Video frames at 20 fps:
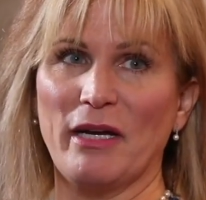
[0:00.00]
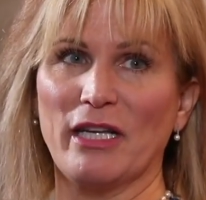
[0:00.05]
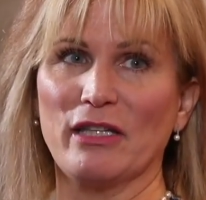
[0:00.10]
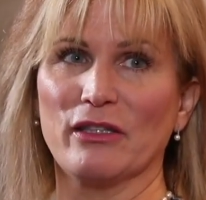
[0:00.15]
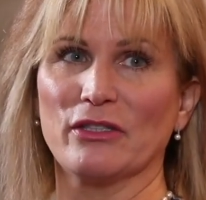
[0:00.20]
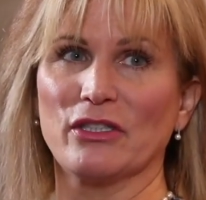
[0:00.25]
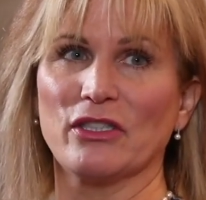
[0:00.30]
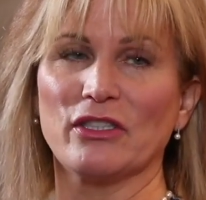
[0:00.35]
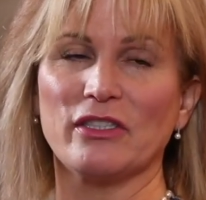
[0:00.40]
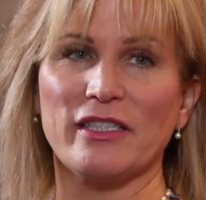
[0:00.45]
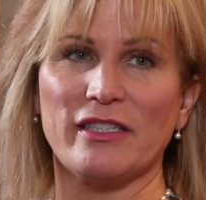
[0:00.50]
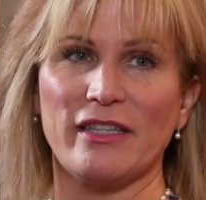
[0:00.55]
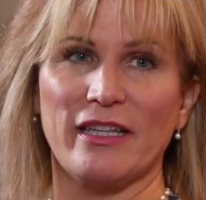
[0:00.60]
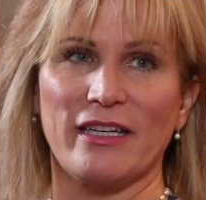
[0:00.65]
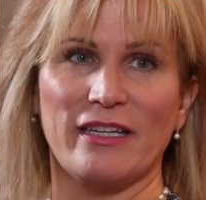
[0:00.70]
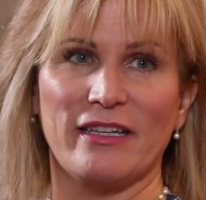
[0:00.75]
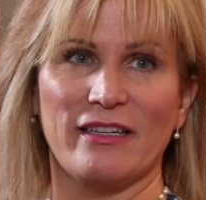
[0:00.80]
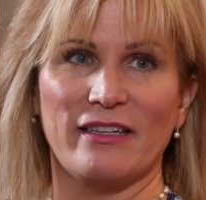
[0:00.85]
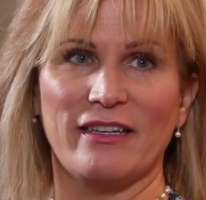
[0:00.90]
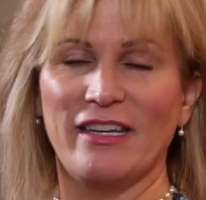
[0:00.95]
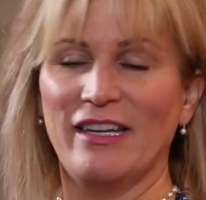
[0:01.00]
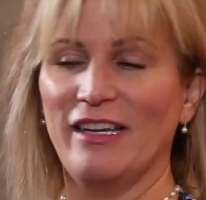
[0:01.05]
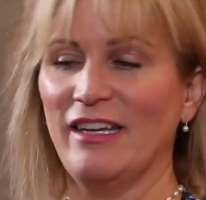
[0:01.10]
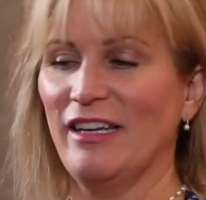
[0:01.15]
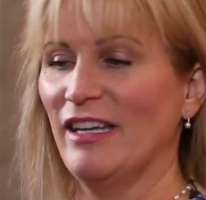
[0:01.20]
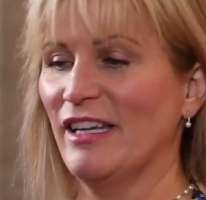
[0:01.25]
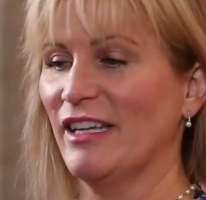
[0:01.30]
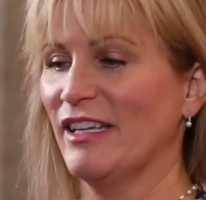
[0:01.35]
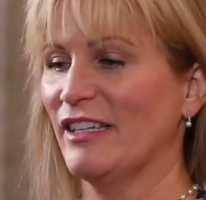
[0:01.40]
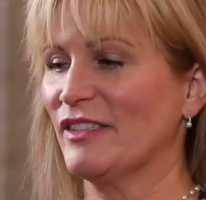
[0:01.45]
I learned that
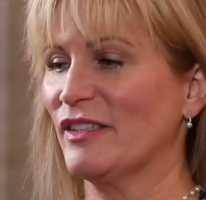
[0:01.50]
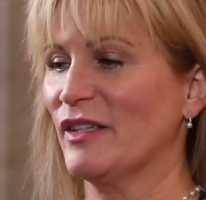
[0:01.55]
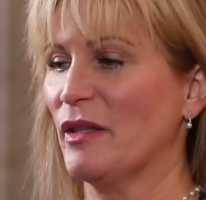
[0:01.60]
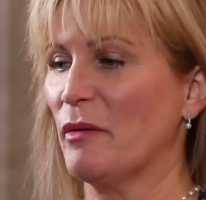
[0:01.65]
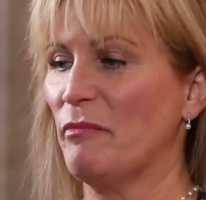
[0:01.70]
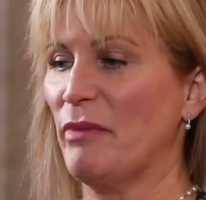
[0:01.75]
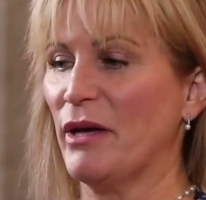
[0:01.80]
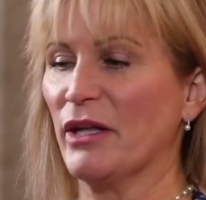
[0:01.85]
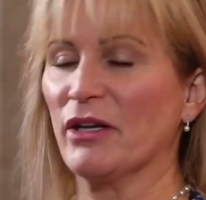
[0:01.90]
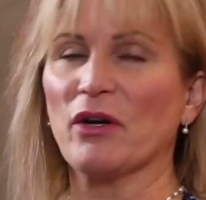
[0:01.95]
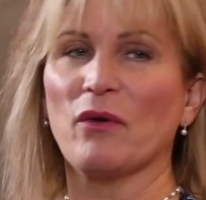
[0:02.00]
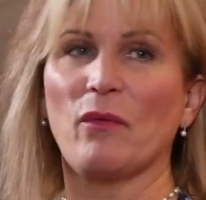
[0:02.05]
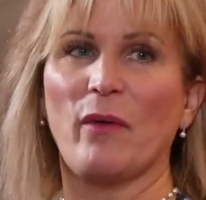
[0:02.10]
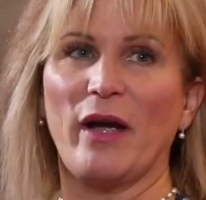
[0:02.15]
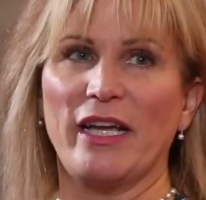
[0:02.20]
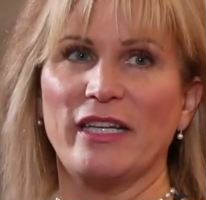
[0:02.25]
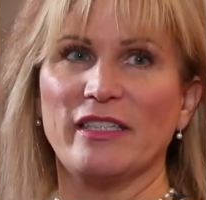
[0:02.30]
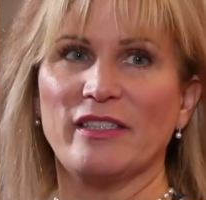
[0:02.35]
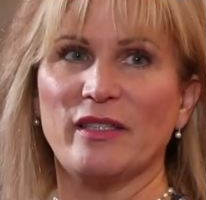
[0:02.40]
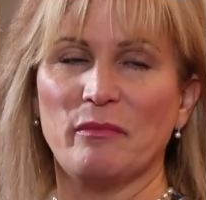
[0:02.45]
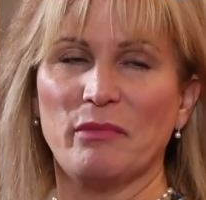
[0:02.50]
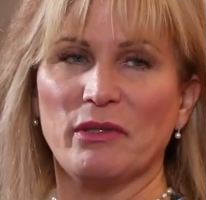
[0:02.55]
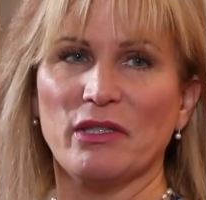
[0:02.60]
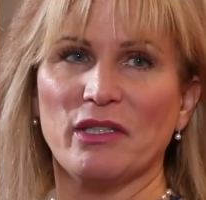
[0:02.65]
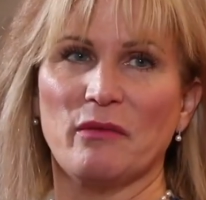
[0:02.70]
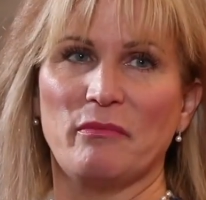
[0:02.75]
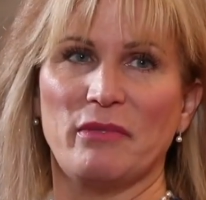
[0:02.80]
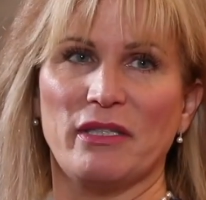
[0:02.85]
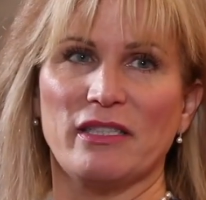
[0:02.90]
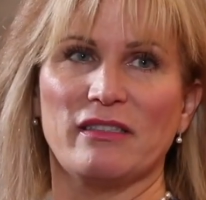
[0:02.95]
the better way to
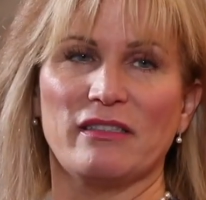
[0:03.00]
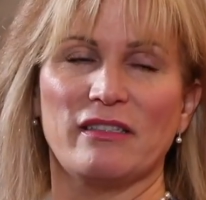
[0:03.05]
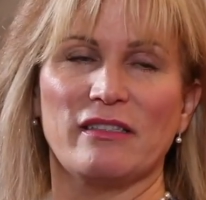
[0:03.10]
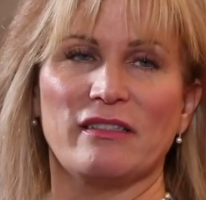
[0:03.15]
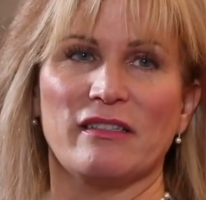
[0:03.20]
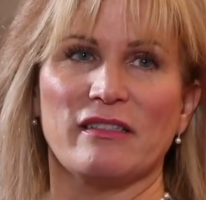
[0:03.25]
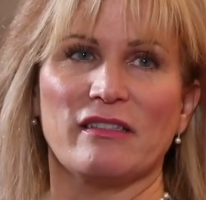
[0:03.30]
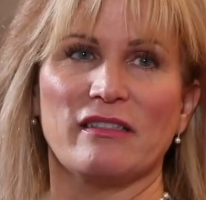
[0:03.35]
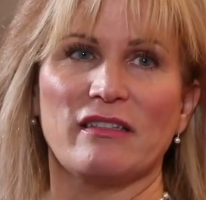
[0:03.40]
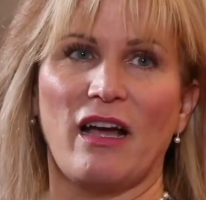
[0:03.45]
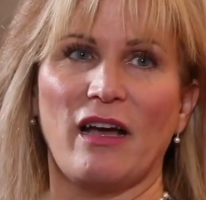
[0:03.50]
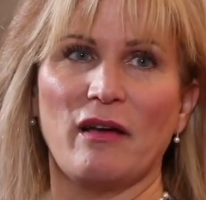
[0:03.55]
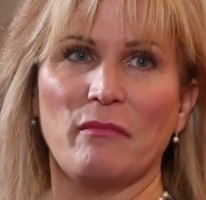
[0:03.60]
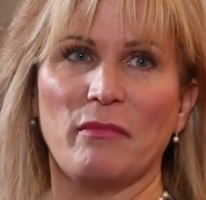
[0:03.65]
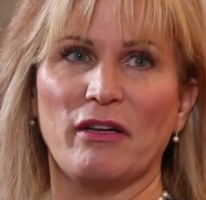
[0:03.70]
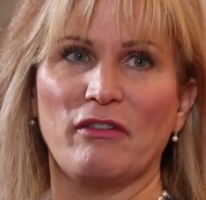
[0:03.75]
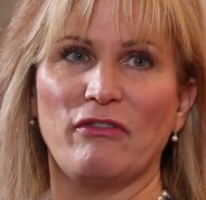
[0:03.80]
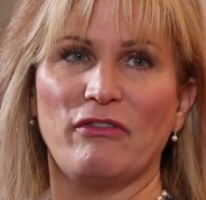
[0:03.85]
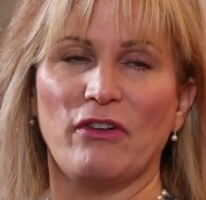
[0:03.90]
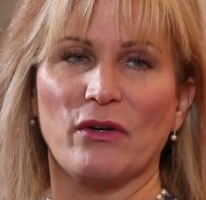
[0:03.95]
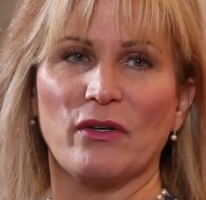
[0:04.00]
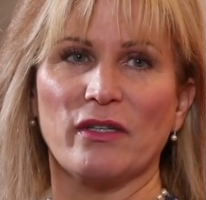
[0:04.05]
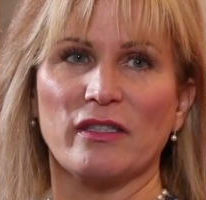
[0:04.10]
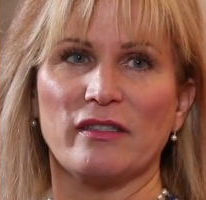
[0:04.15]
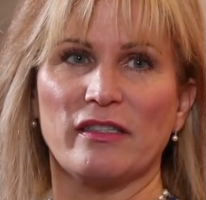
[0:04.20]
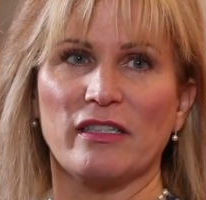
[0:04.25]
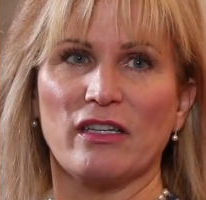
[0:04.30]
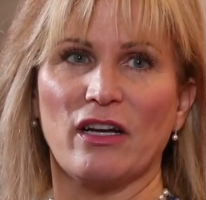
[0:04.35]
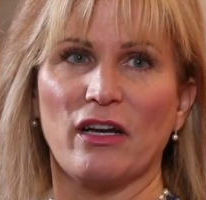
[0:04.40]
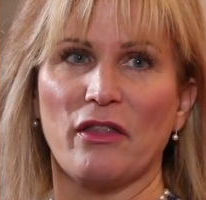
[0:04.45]
build a business is not by
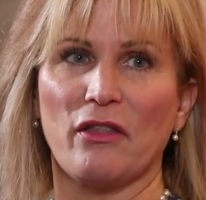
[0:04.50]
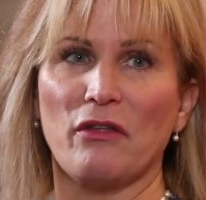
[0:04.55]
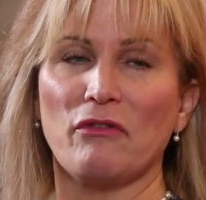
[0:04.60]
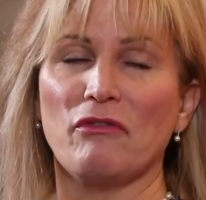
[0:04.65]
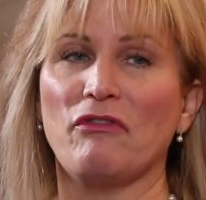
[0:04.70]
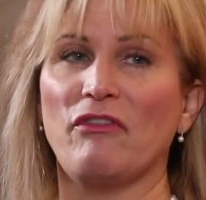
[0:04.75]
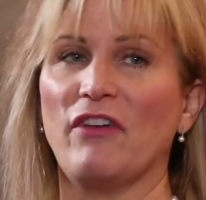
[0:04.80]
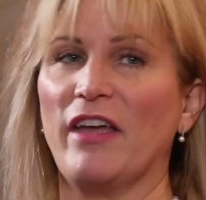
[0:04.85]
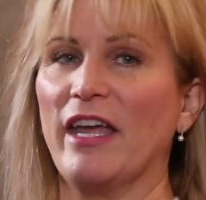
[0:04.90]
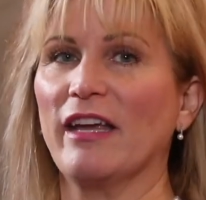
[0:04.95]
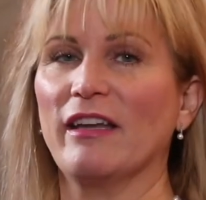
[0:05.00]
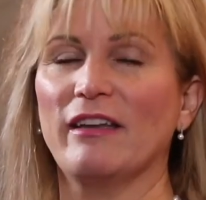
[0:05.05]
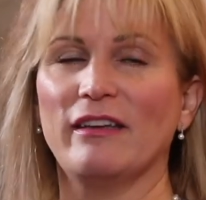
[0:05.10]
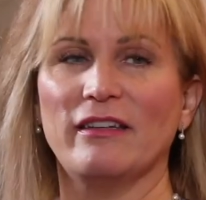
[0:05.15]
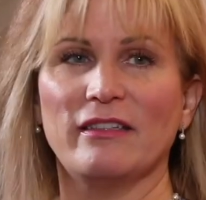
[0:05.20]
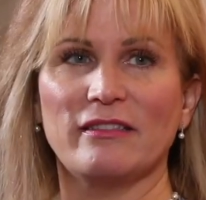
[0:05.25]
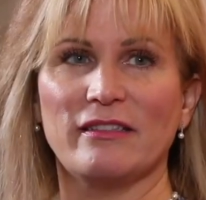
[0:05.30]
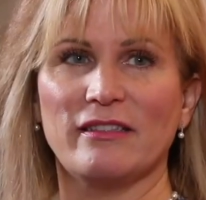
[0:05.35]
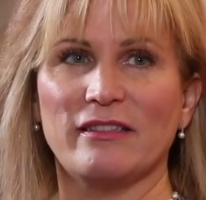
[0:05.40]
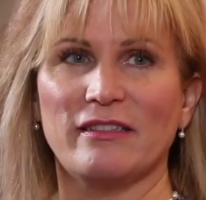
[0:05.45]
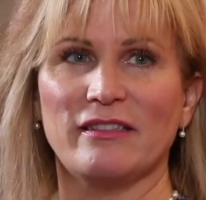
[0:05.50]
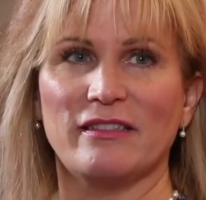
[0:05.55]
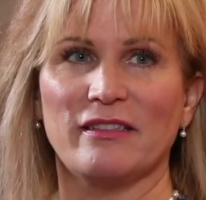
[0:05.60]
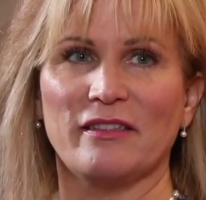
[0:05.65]
focusing on the vagueness,